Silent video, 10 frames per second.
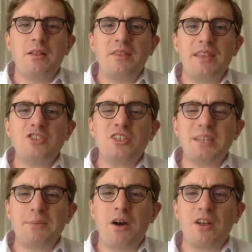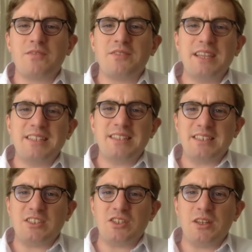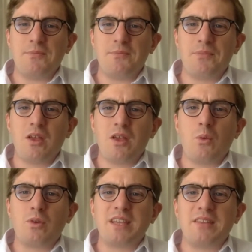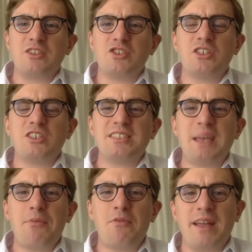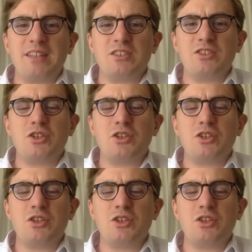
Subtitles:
The interesting part of this decision was that the judge separated